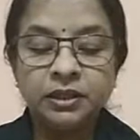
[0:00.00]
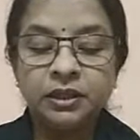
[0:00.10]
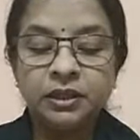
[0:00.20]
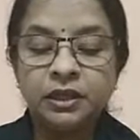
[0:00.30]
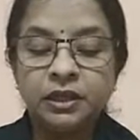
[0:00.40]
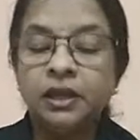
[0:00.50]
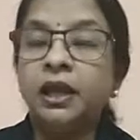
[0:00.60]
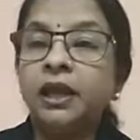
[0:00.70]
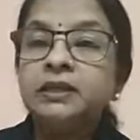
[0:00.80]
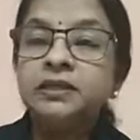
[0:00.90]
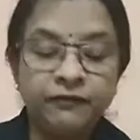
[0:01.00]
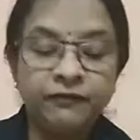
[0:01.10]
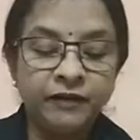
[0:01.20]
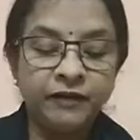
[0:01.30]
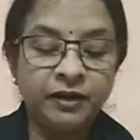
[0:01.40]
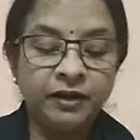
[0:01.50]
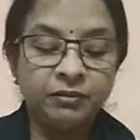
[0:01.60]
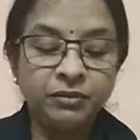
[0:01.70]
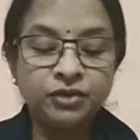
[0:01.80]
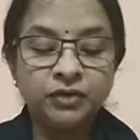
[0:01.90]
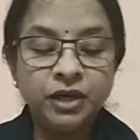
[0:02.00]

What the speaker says: is the Flemish region,